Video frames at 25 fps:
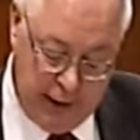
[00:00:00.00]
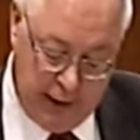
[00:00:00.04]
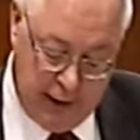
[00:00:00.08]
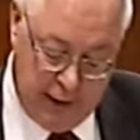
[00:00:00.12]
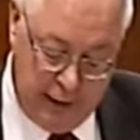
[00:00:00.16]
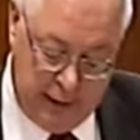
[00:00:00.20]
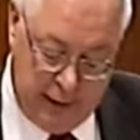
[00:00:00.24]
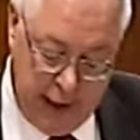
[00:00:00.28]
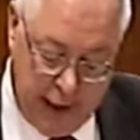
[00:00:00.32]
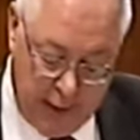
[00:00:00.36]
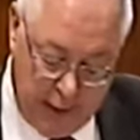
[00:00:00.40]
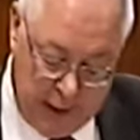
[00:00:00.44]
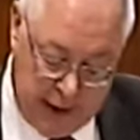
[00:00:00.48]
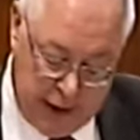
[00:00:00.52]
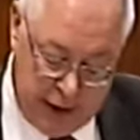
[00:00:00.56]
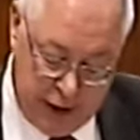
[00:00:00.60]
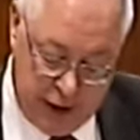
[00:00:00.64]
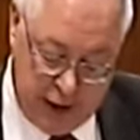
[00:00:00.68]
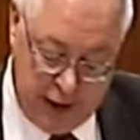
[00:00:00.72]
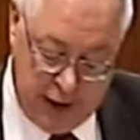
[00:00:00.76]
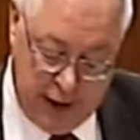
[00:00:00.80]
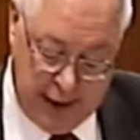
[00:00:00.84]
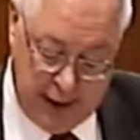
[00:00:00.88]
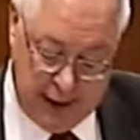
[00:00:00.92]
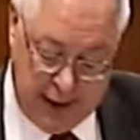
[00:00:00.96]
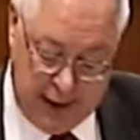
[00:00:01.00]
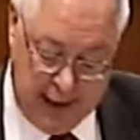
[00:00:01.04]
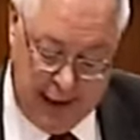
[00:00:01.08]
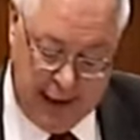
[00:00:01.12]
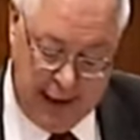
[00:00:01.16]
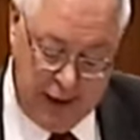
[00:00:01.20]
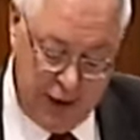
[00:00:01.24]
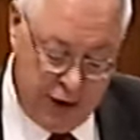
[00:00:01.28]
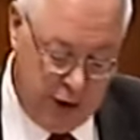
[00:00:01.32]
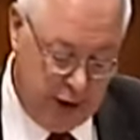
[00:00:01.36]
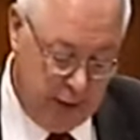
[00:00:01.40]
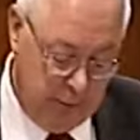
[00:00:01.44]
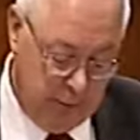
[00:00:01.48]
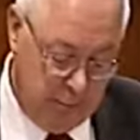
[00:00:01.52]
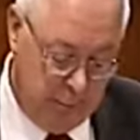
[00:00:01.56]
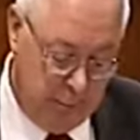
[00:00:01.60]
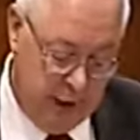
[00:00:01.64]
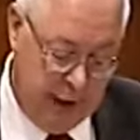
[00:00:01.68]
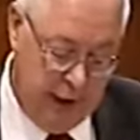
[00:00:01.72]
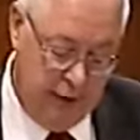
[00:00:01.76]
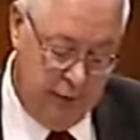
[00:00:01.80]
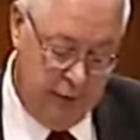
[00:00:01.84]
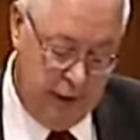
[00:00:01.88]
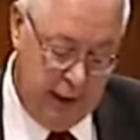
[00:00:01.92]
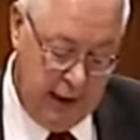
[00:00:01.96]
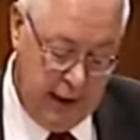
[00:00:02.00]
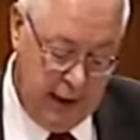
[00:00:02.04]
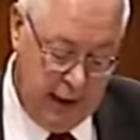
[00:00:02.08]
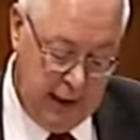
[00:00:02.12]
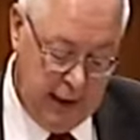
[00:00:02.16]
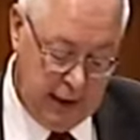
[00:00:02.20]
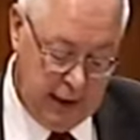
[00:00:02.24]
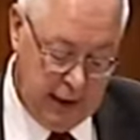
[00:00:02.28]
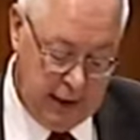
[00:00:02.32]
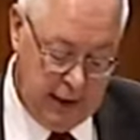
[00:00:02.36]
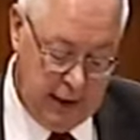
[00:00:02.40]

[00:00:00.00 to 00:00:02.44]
damaged and ageing paved areas